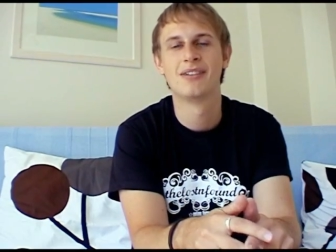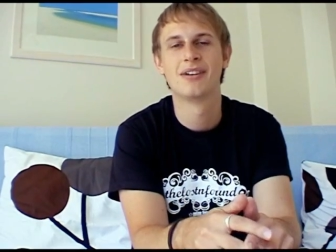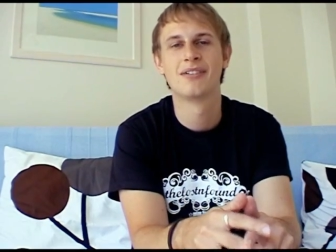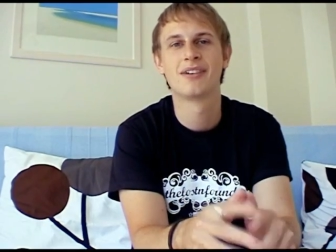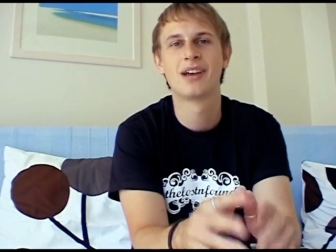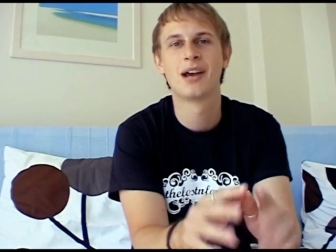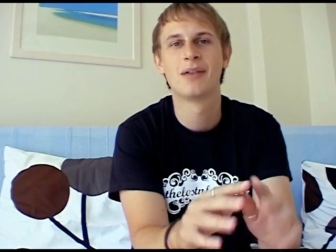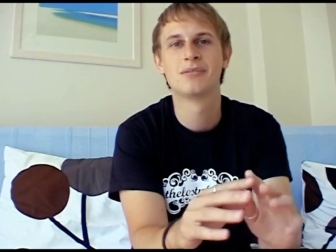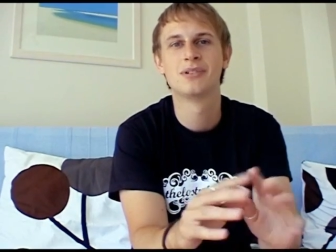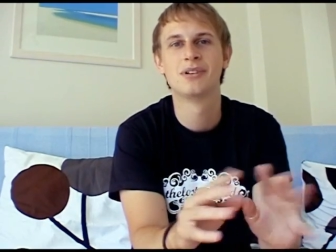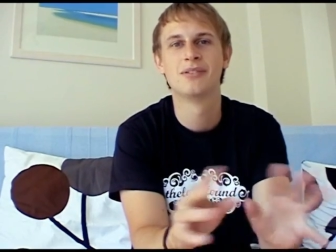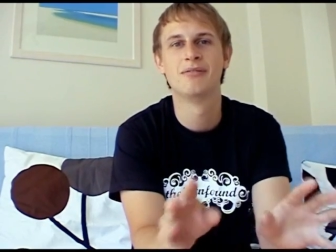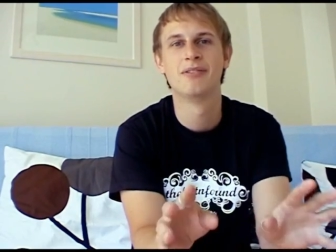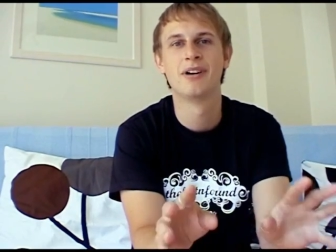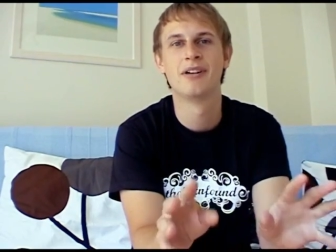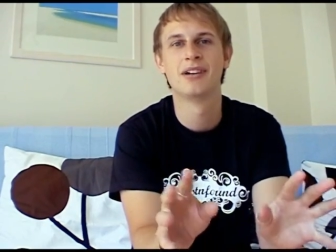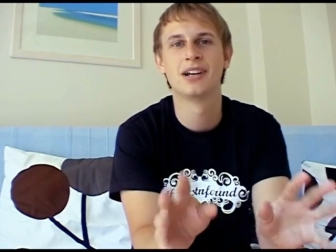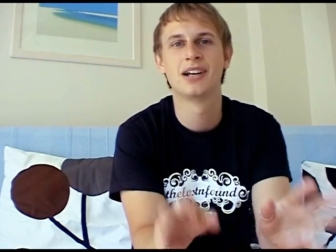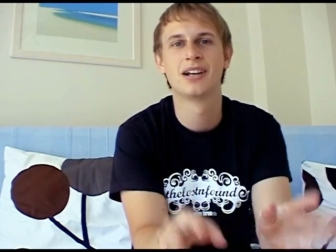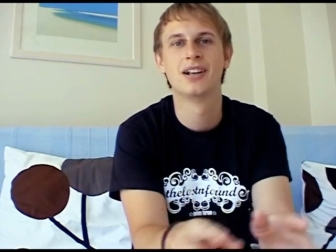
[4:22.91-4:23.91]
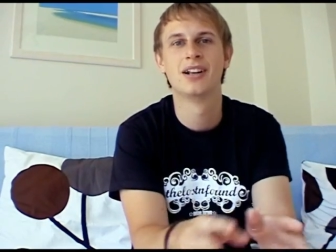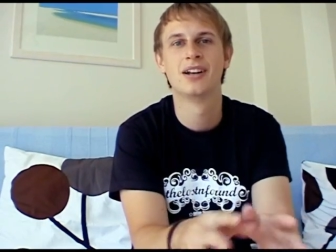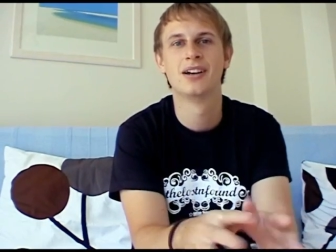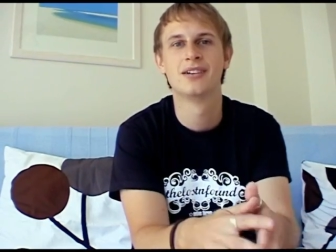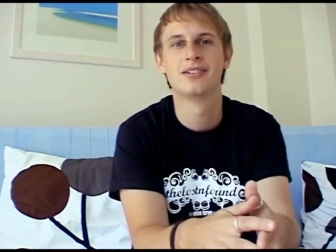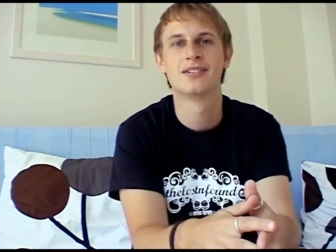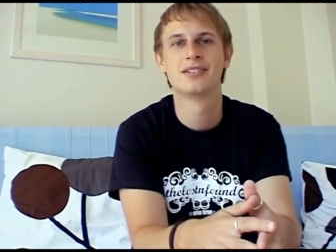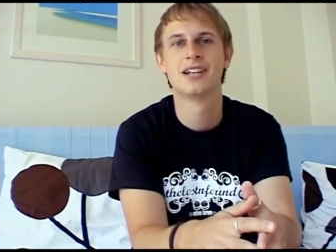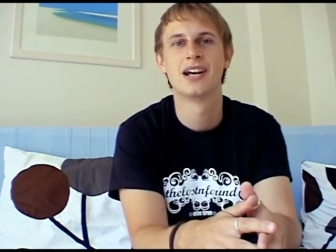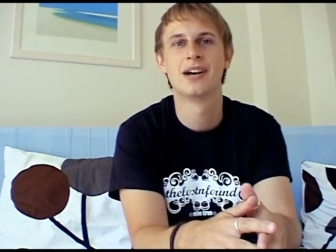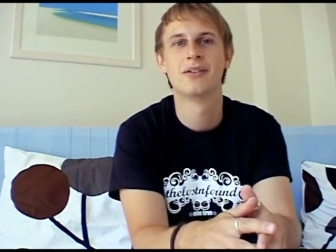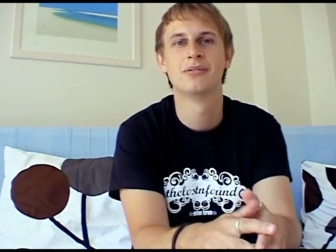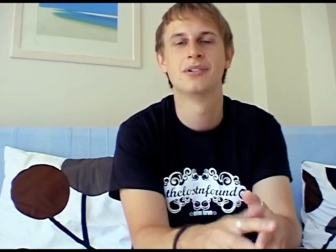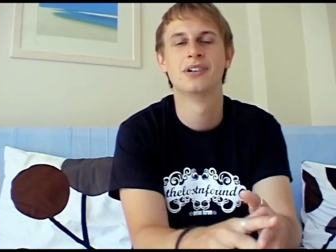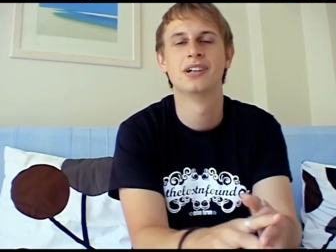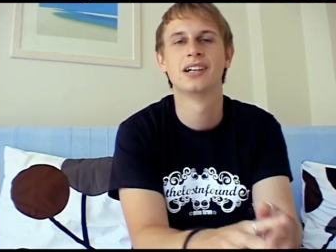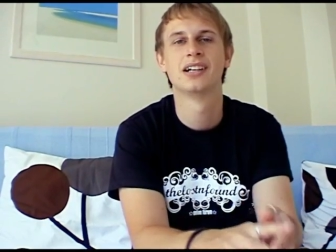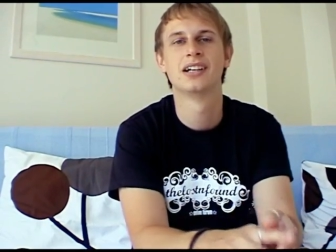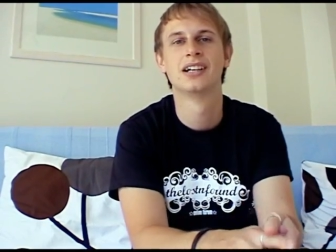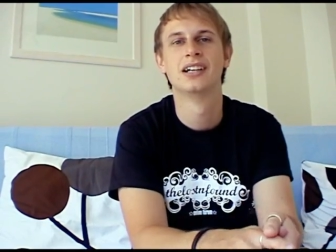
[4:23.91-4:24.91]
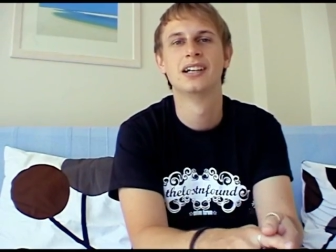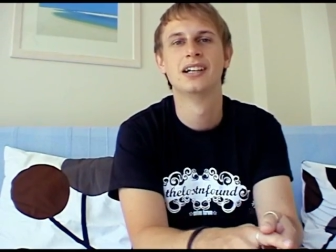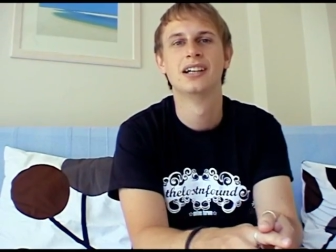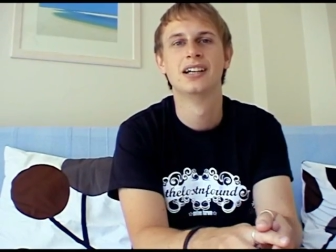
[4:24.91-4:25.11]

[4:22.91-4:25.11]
They've kept it very closed network.